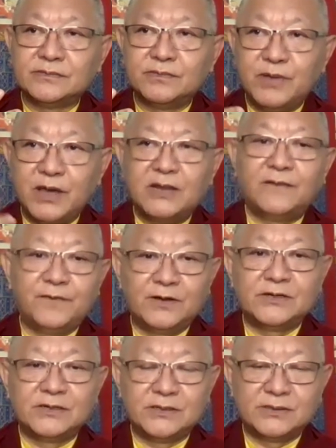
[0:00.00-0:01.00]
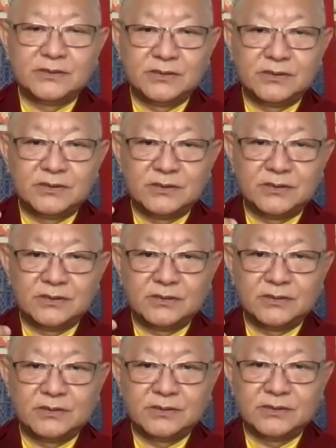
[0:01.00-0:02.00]
benefit,
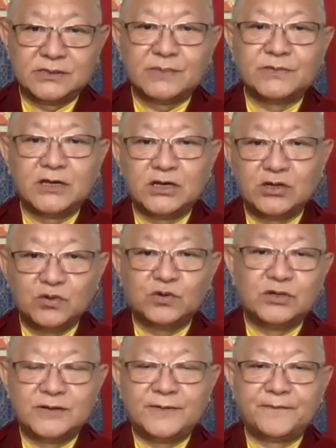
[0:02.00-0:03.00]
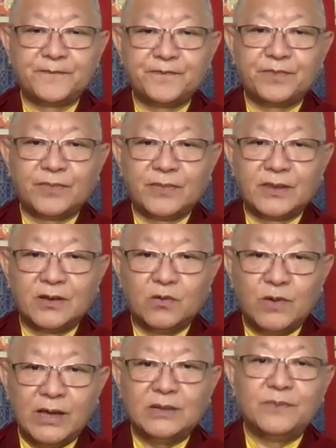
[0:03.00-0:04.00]
something good,
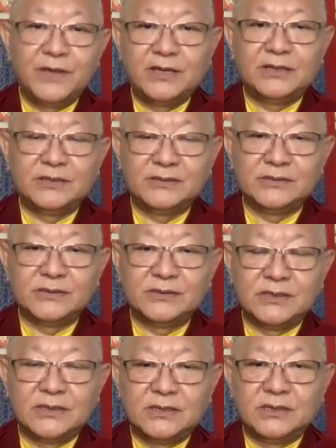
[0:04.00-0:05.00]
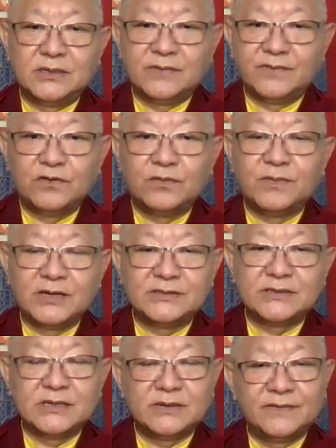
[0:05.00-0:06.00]
well-being for
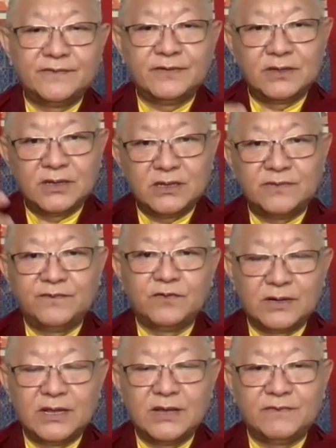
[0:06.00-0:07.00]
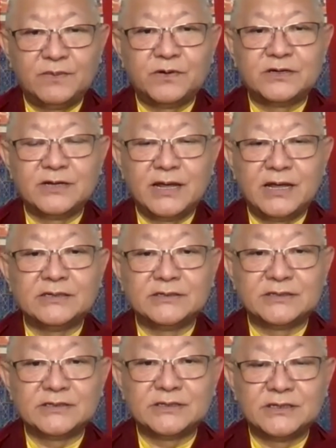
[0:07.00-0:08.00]
myself and for everybody
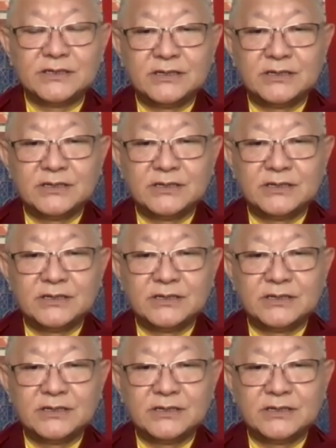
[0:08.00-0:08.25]
else